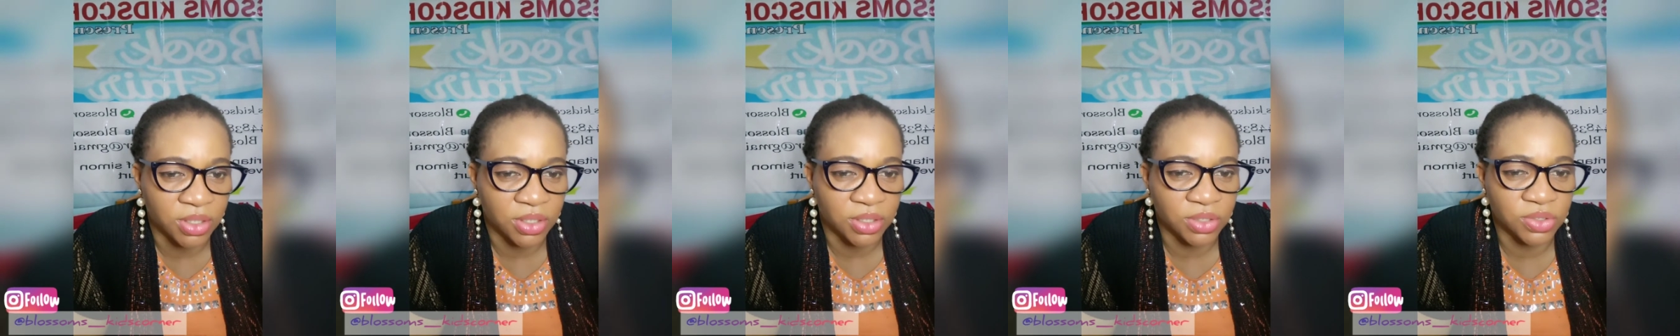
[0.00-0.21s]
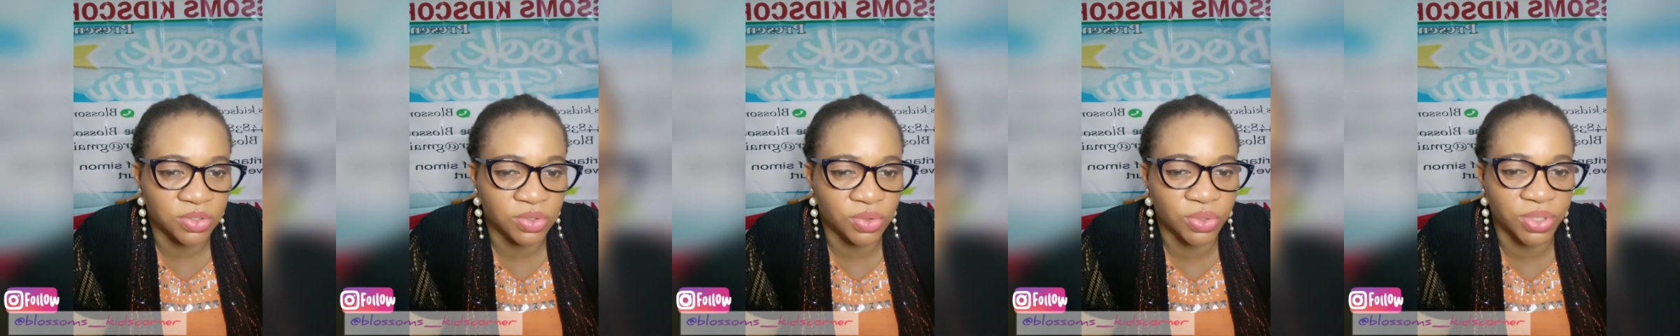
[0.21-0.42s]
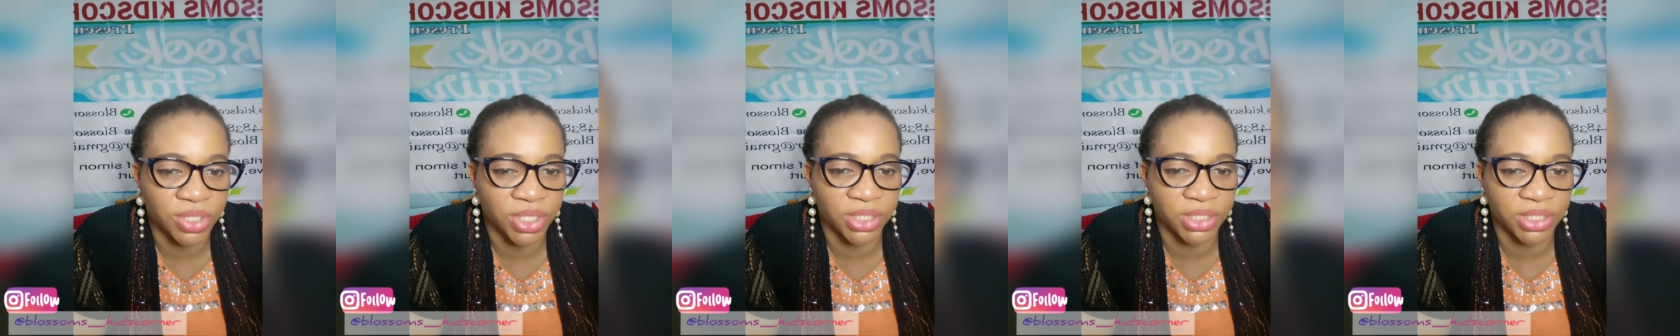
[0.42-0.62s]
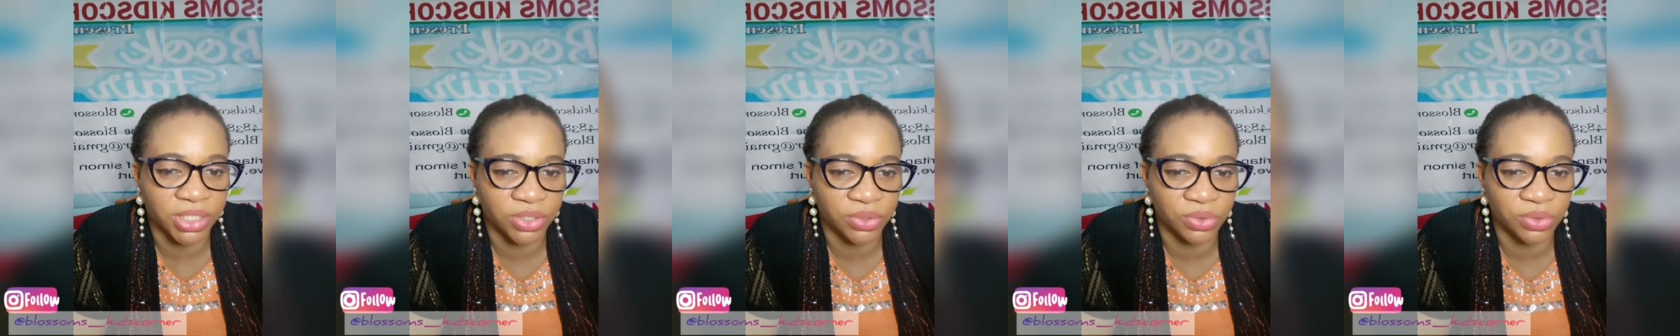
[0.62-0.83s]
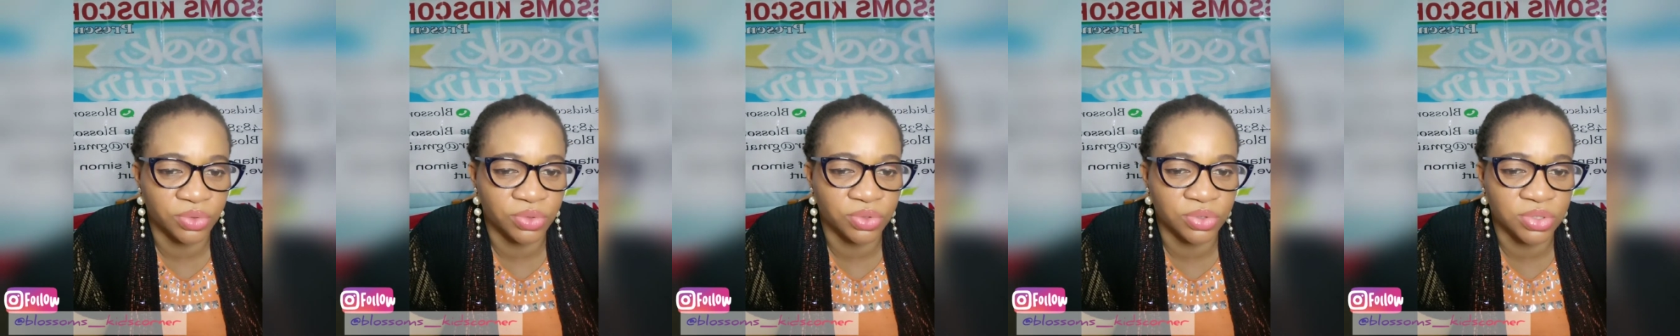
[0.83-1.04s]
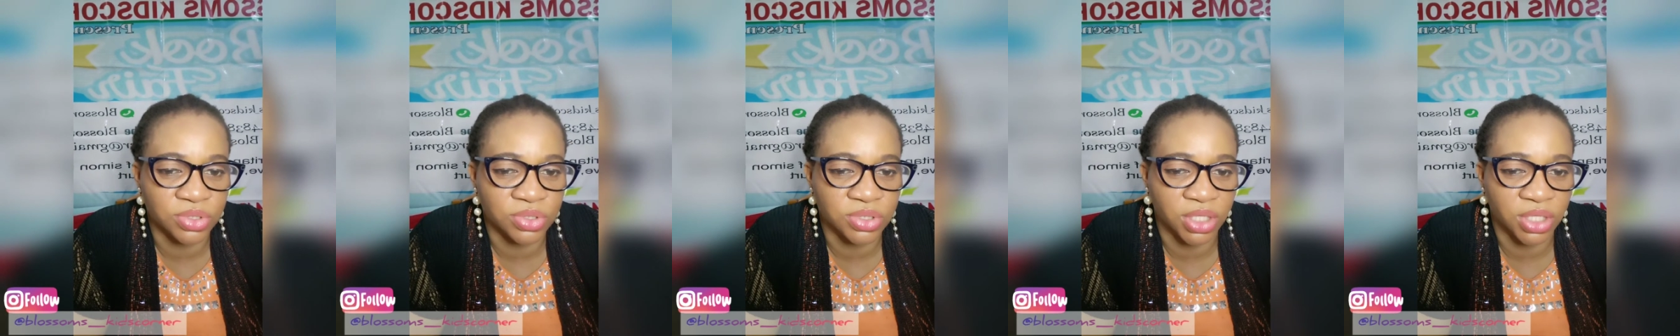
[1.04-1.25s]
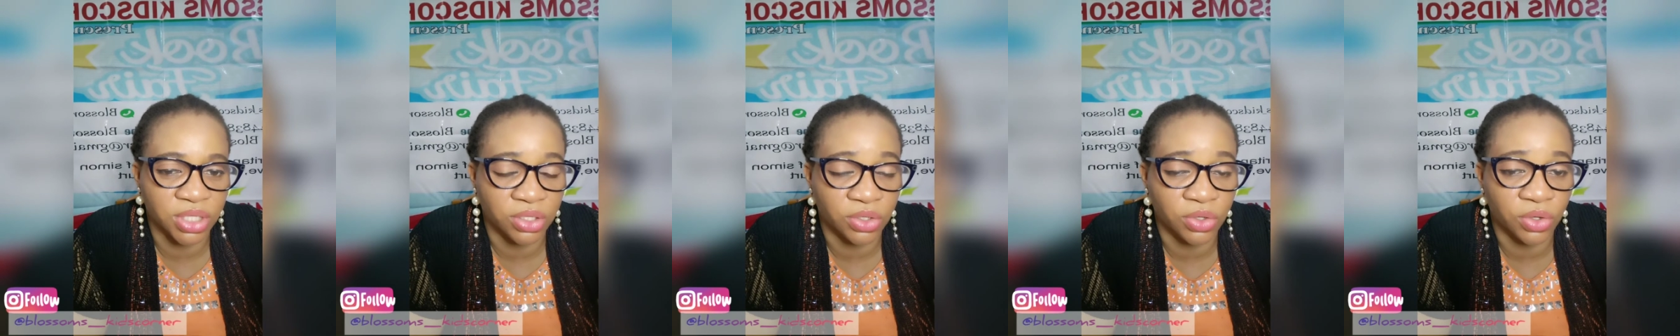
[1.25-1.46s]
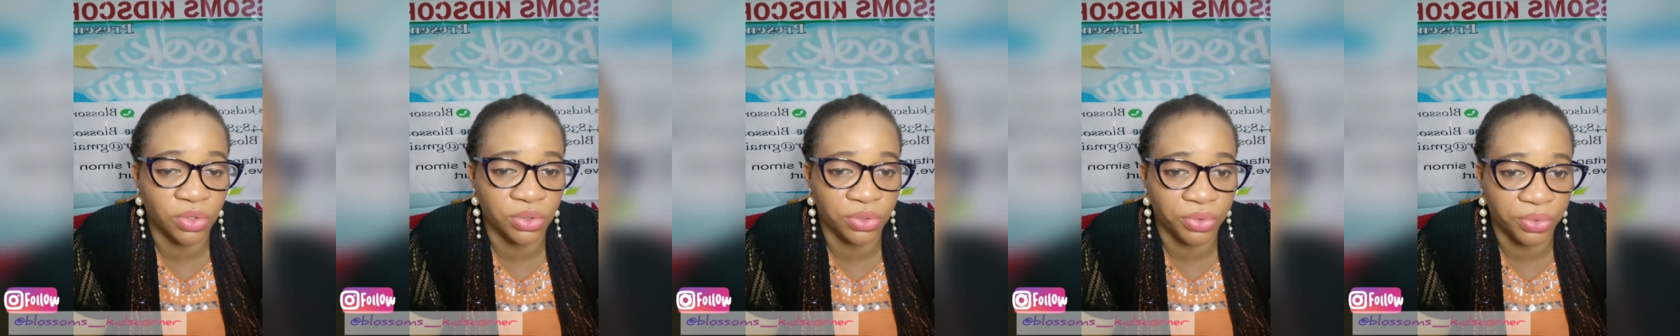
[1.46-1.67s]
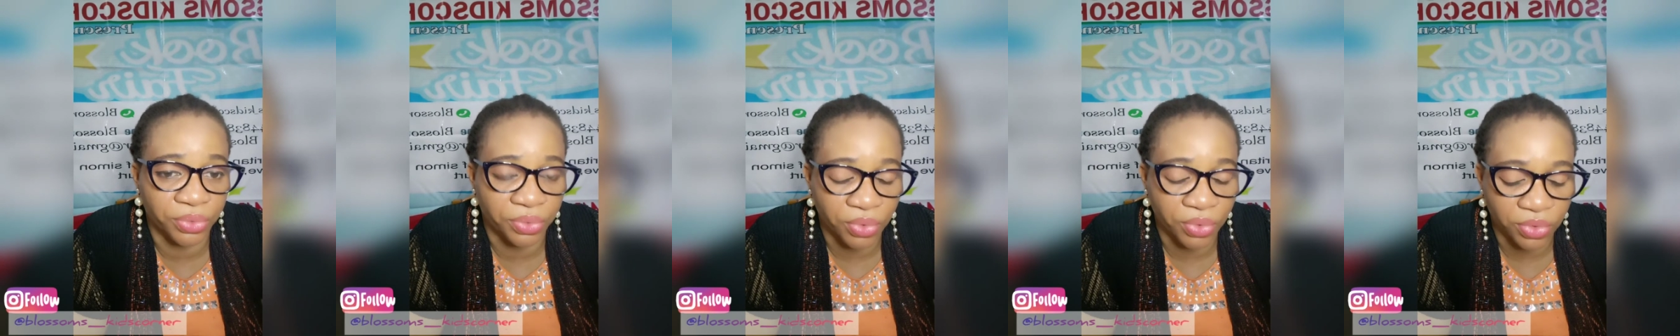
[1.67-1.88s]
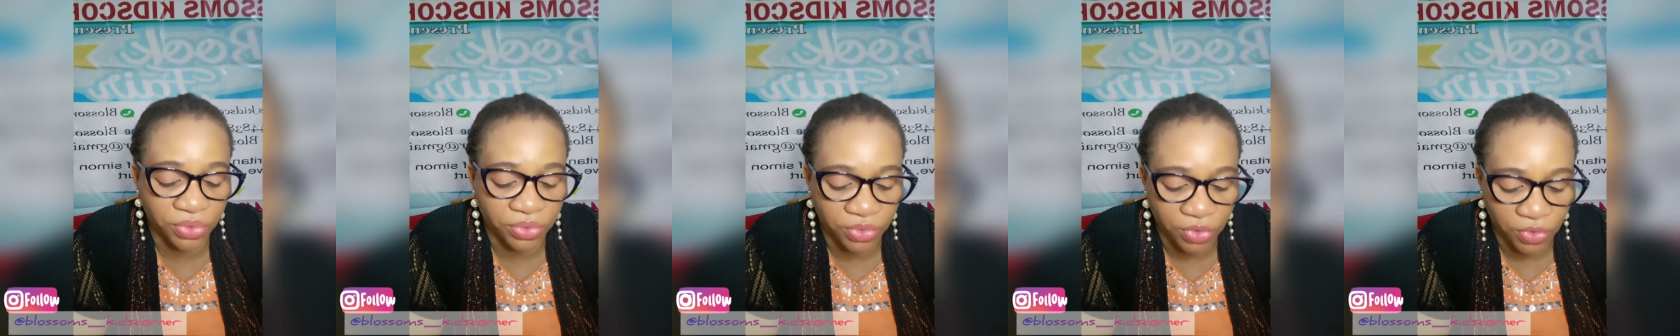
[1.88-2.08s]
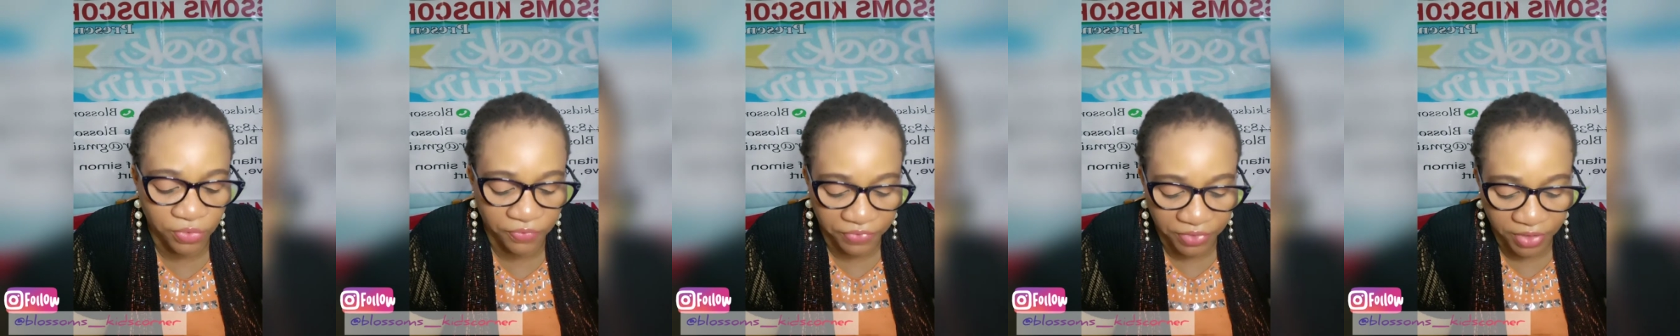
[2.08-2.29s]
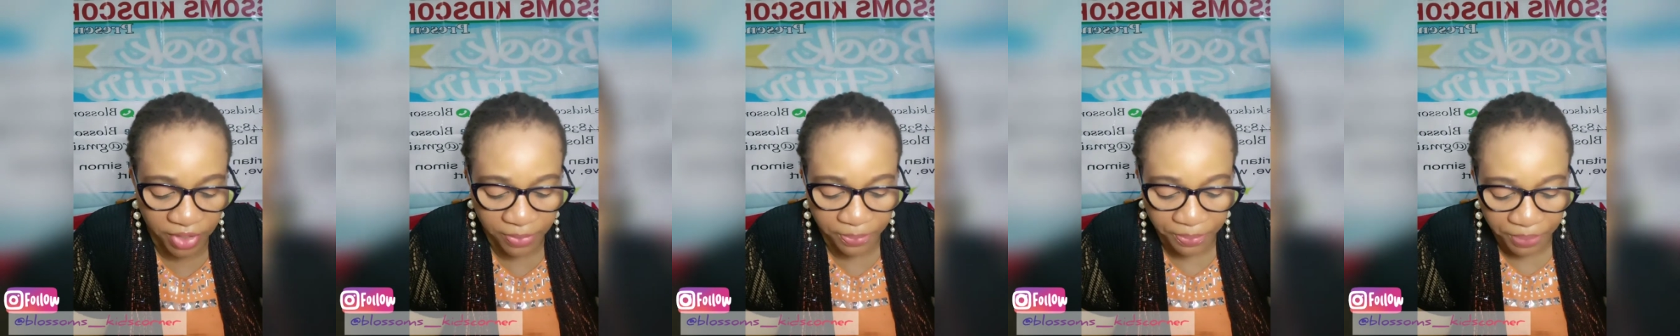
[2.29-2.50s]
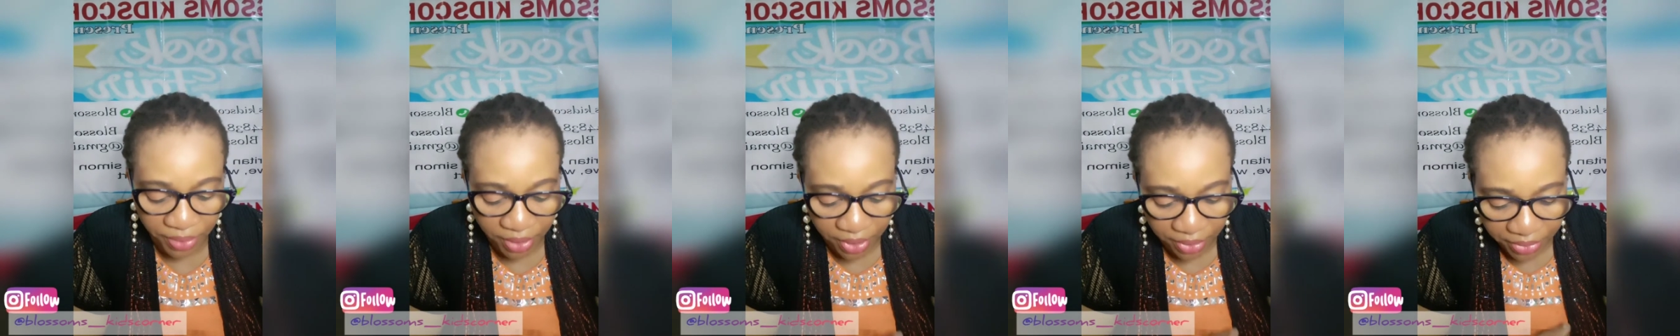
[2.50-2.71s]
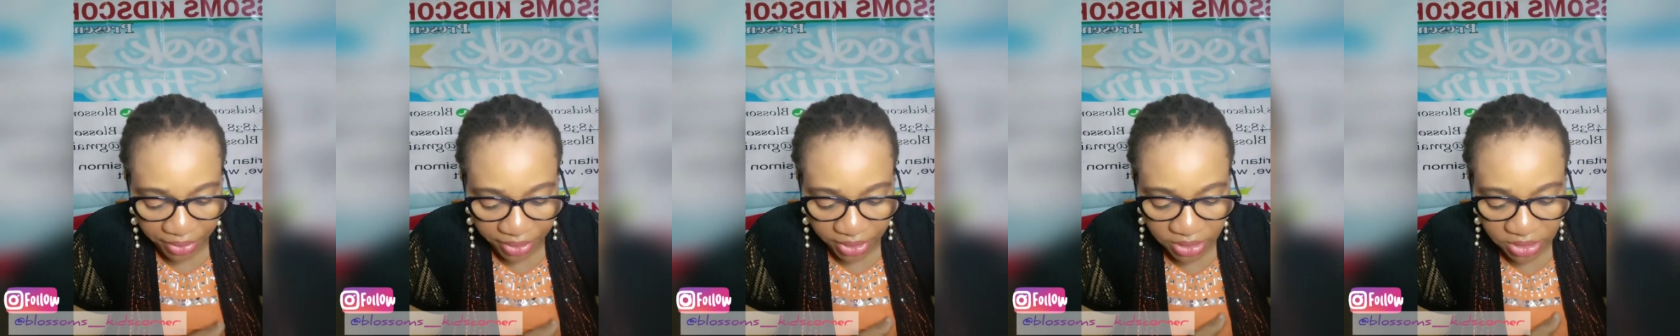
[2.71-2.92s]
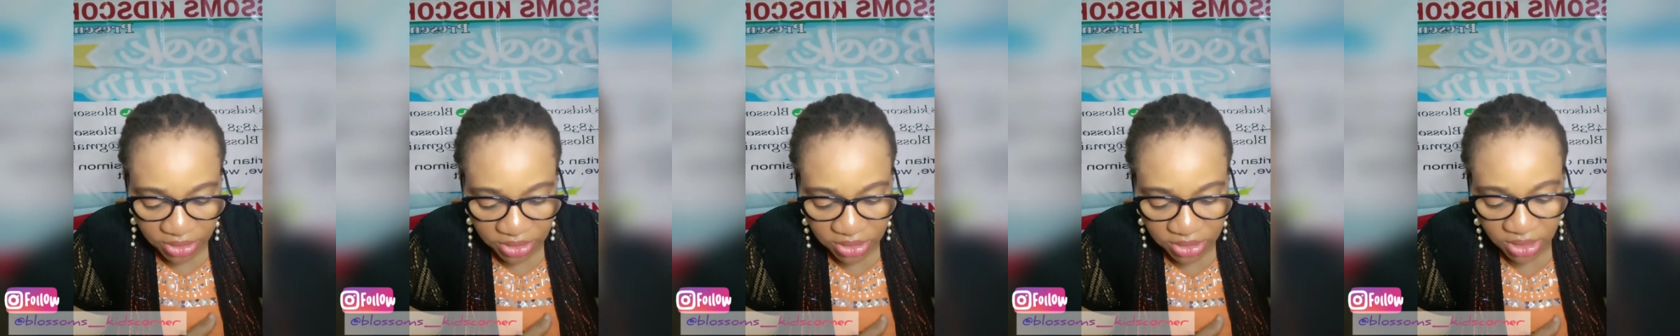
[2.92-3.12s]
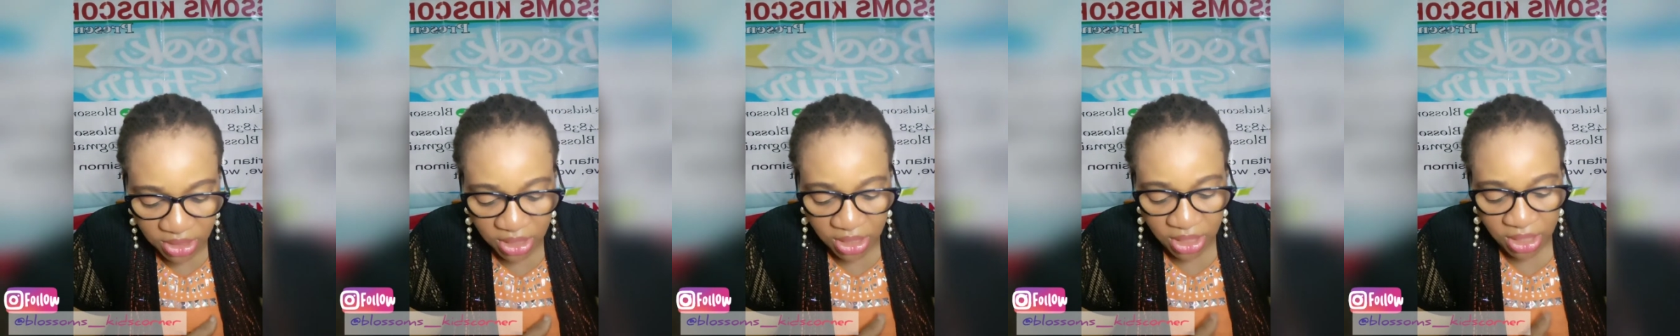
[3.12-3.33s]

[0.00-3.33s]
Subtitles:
so that they don't incur the wrath of their parents.